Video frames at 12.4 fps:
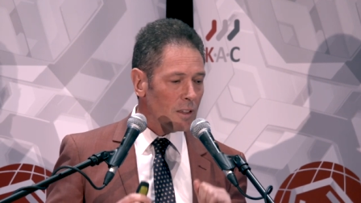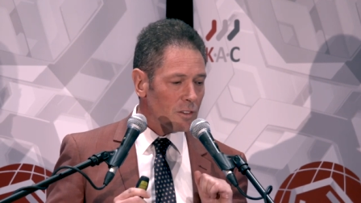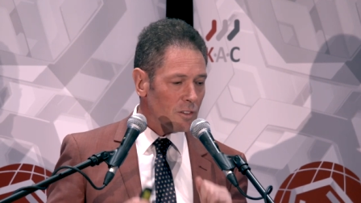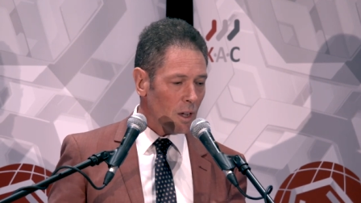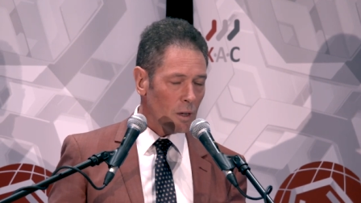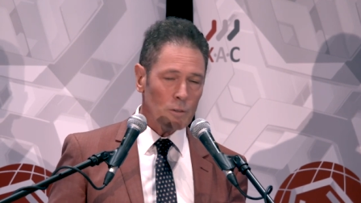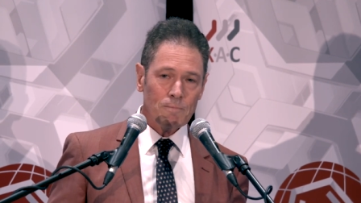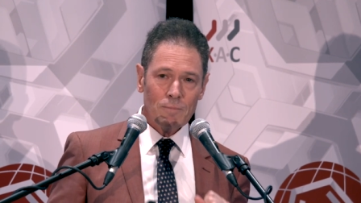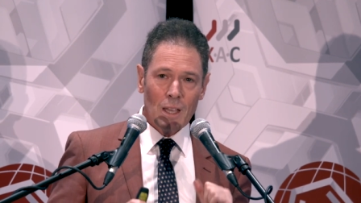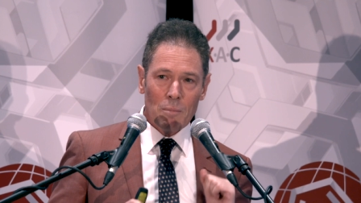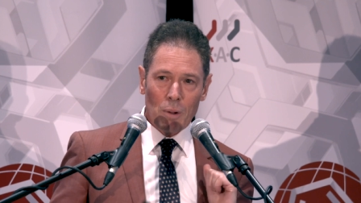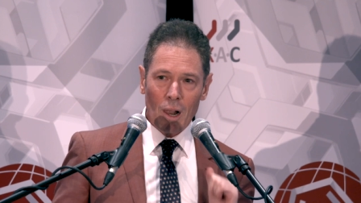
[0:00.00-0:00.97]
So,
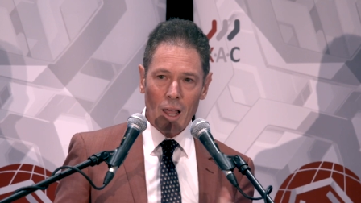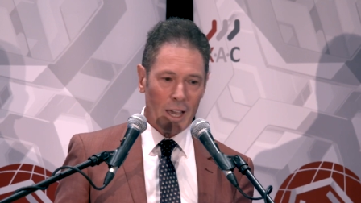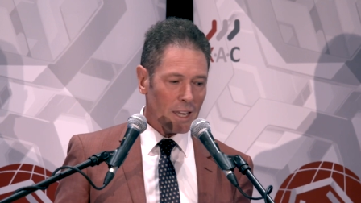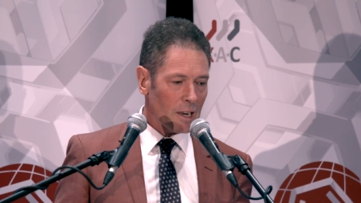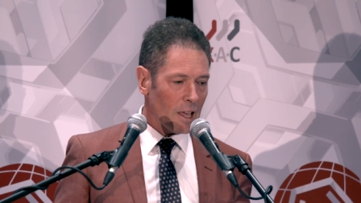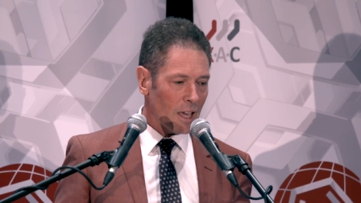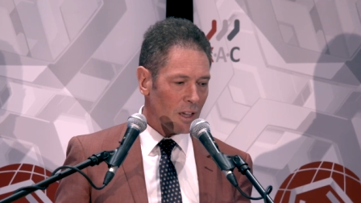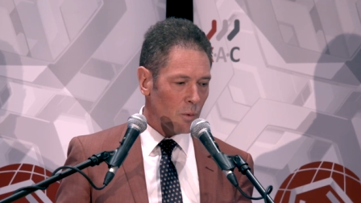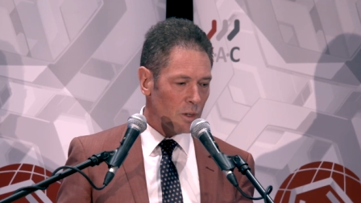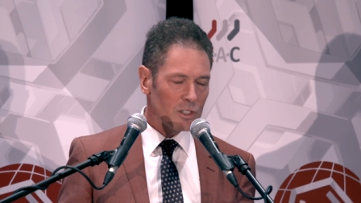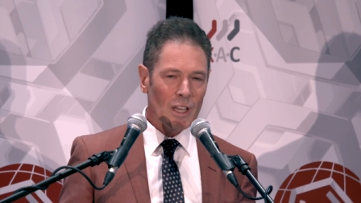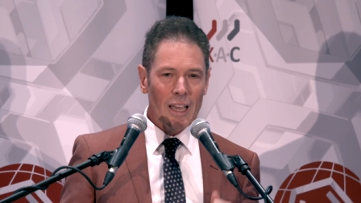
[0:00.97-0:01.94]
plain
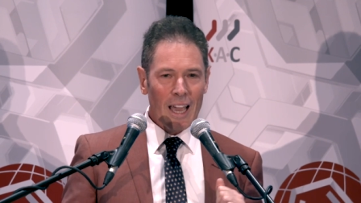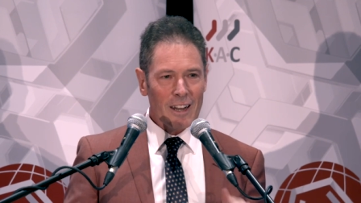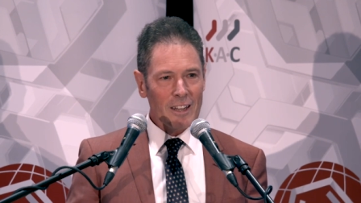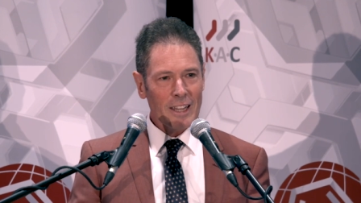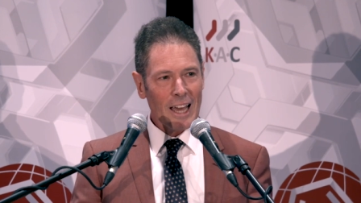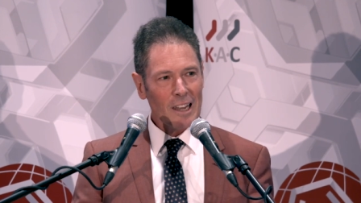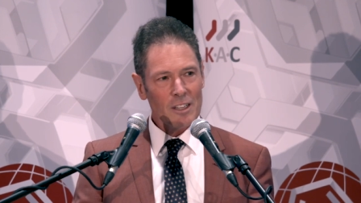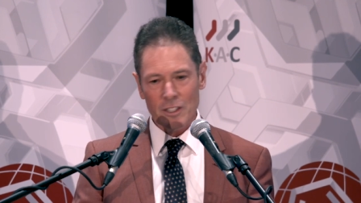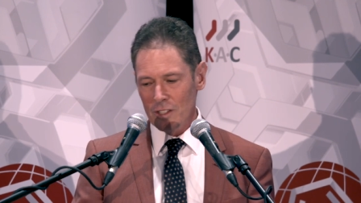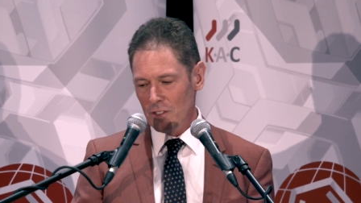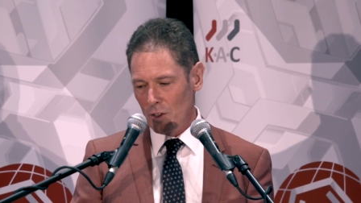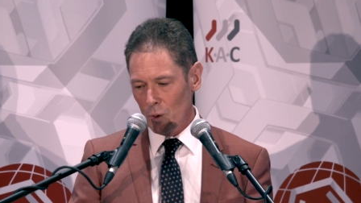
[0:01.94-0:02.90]
language and
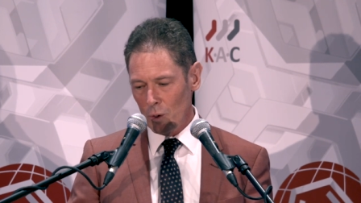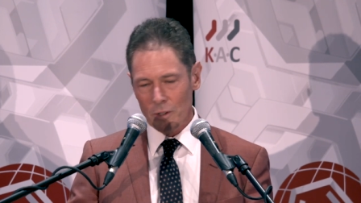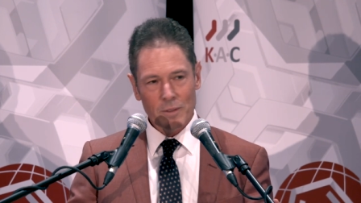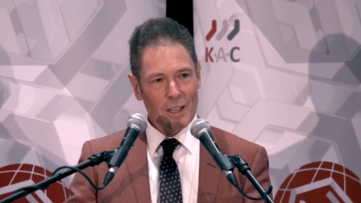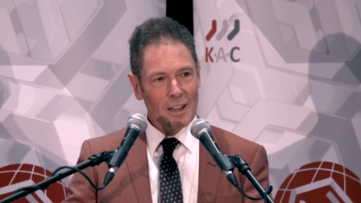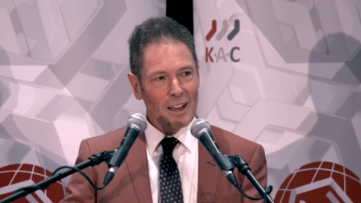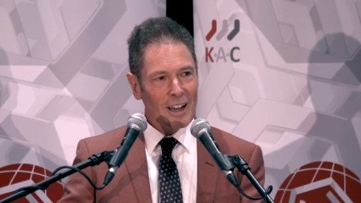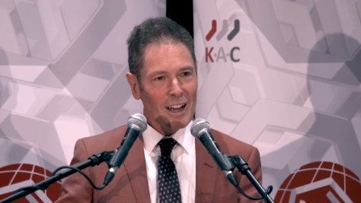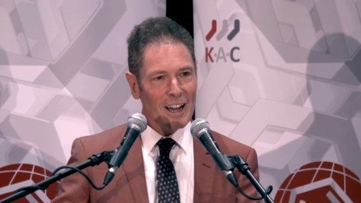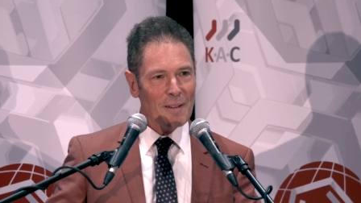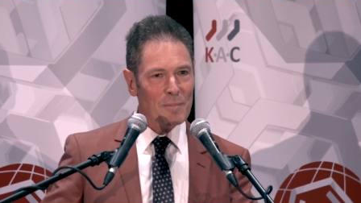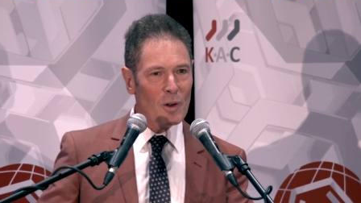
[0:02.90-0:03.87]
analogies are good.
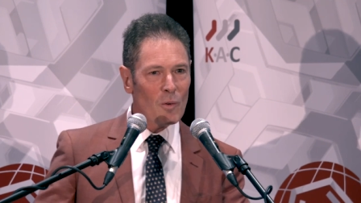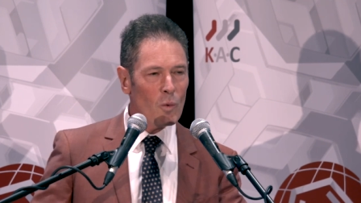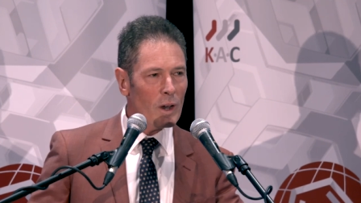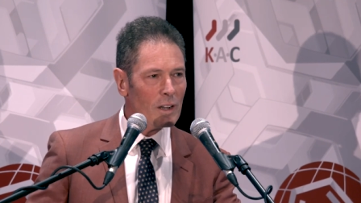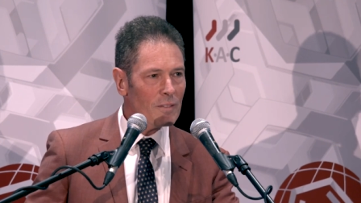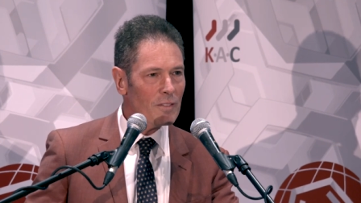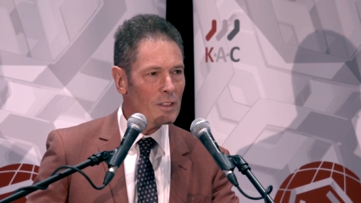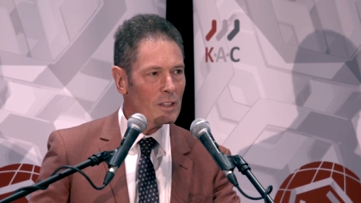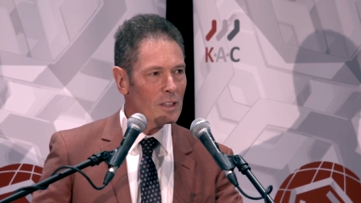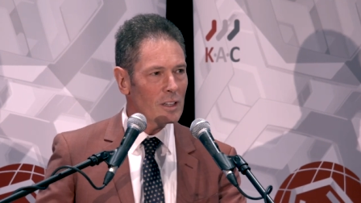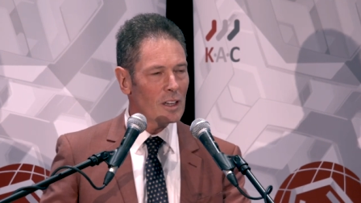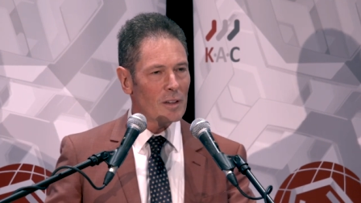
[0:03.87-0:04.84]
Um, one of
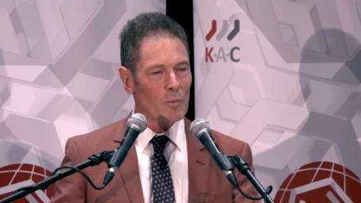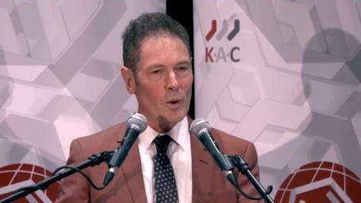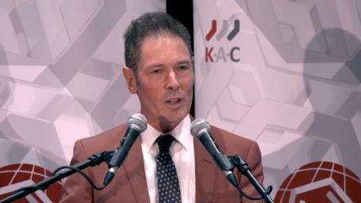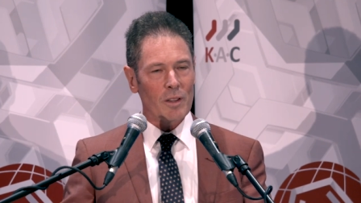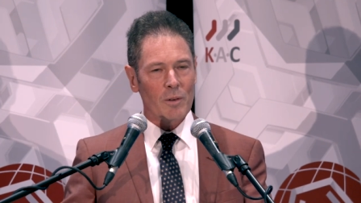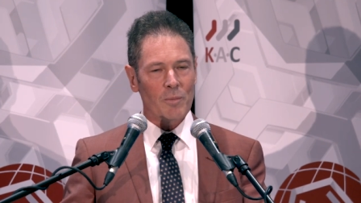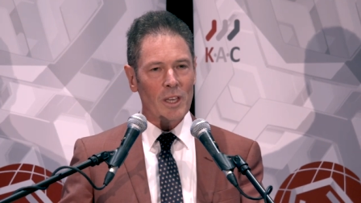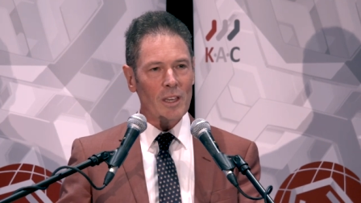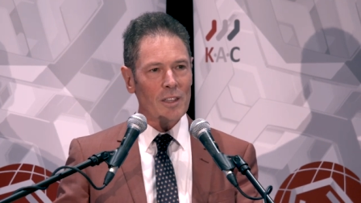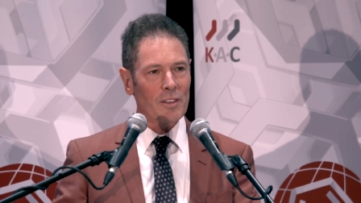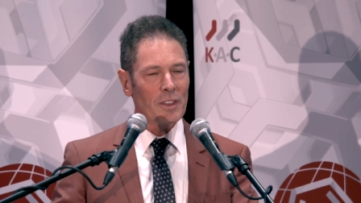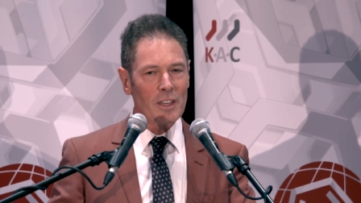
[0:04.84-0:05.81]
the uh, one of the
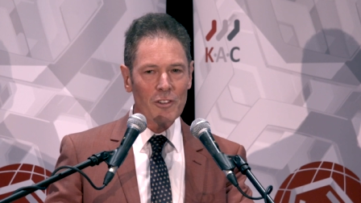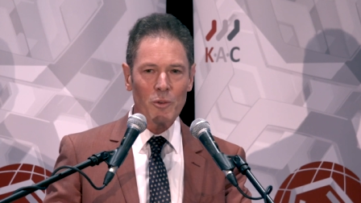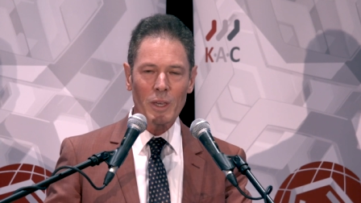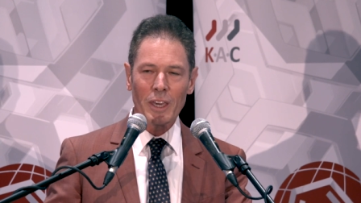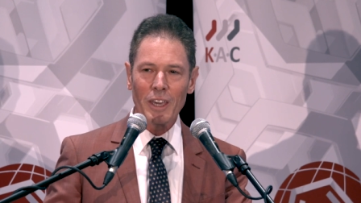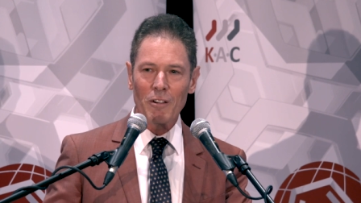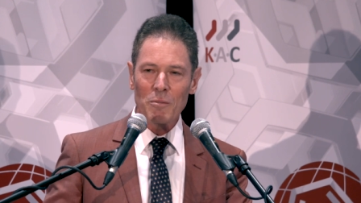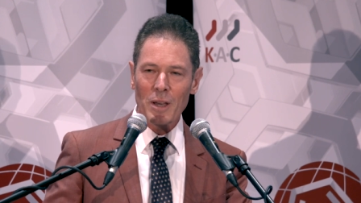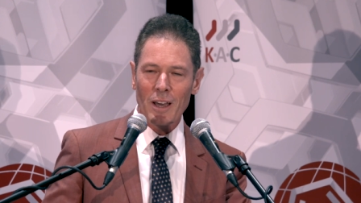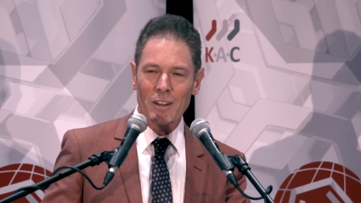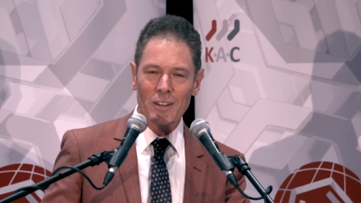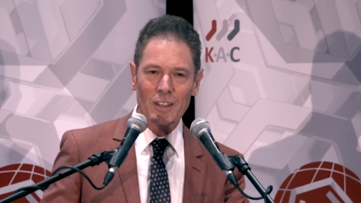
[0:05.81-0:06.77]
things we hear
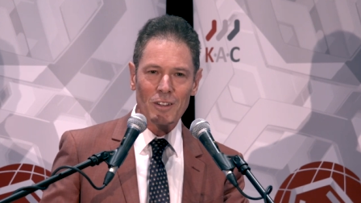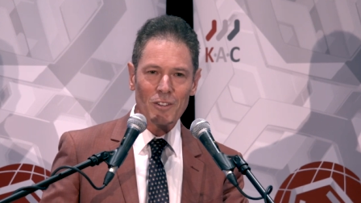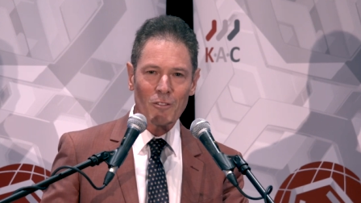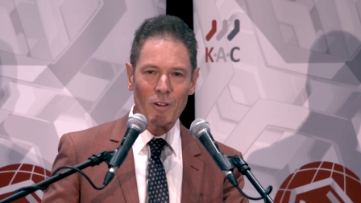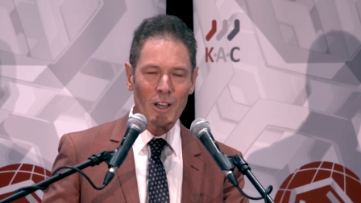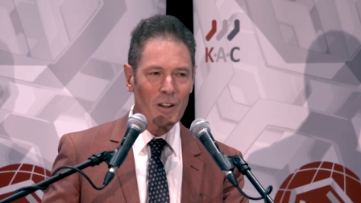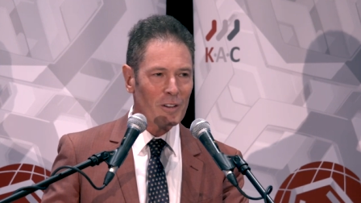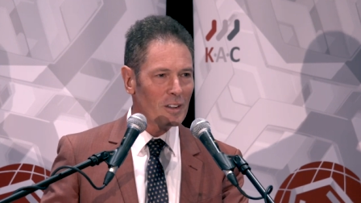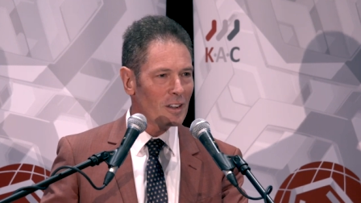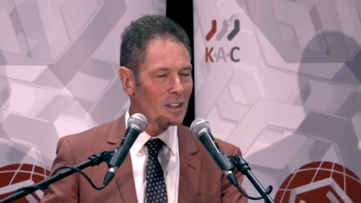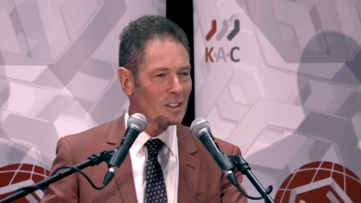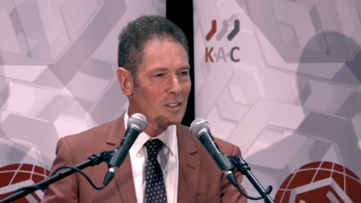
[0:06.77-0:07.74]
about in, in Australia
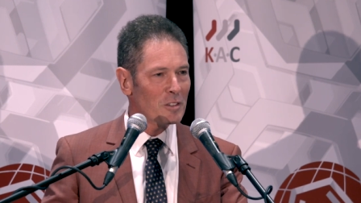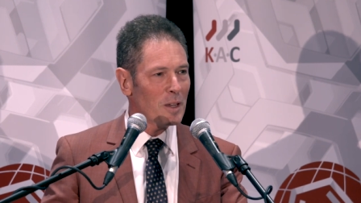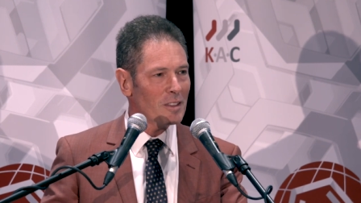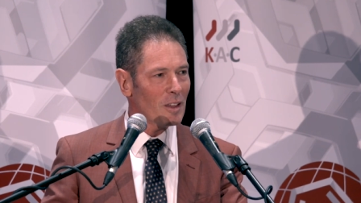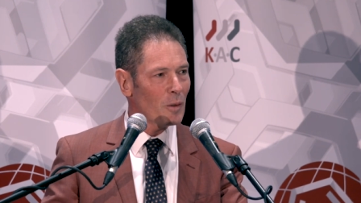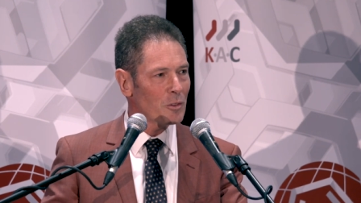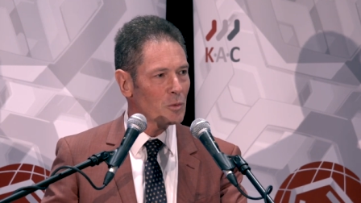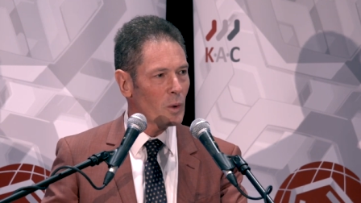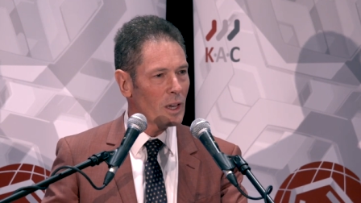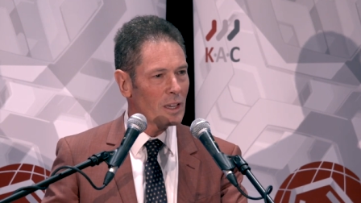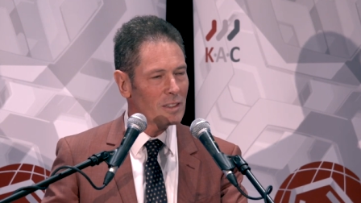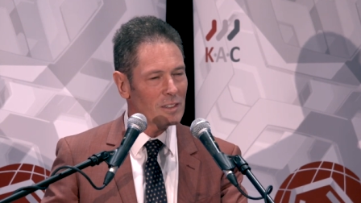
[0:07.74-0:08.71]
and, and I suspect
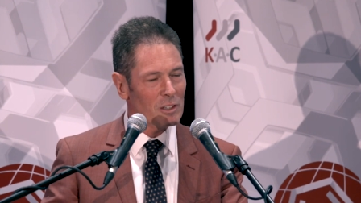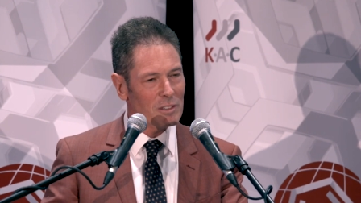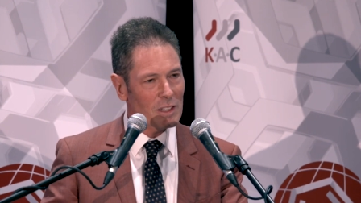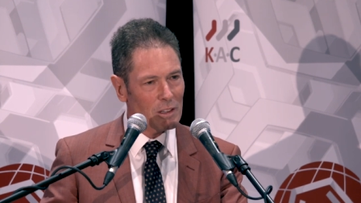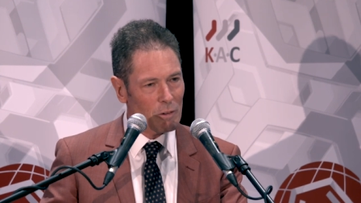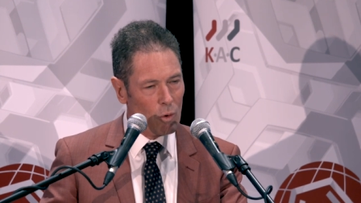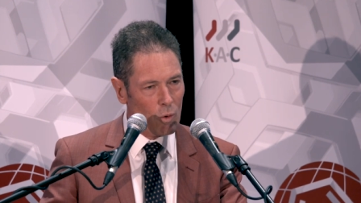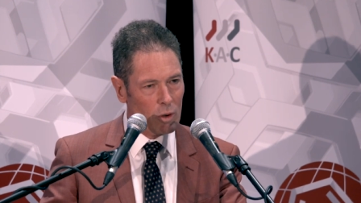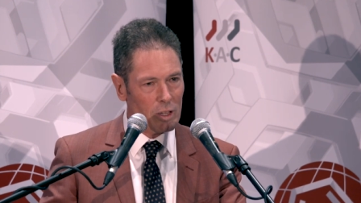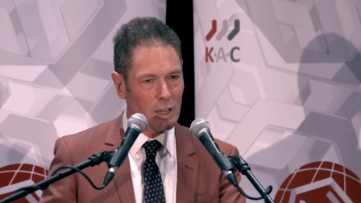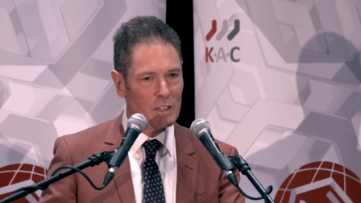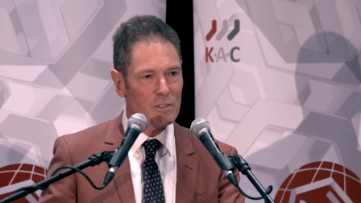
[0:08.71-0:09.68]
elsewhere is, is they're
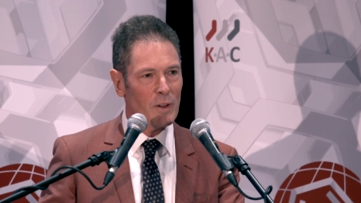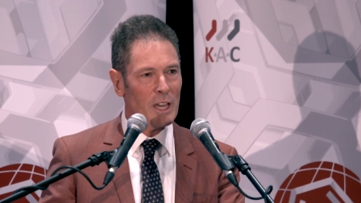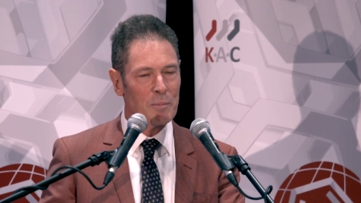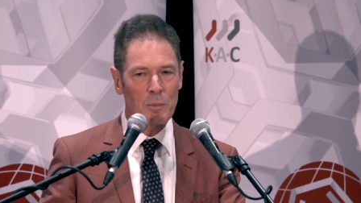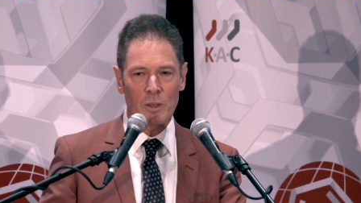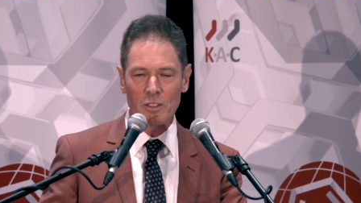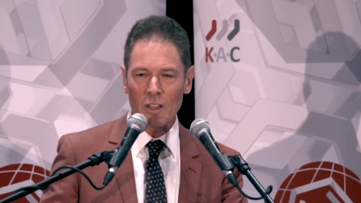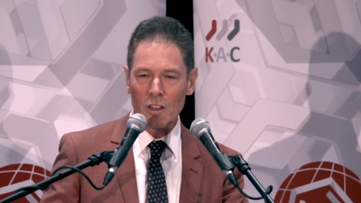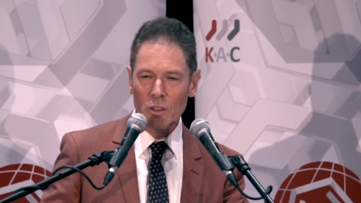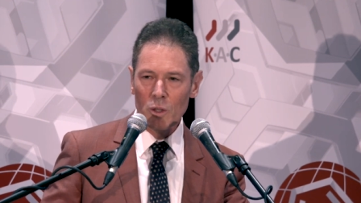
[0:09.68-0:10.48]
all against vaping because it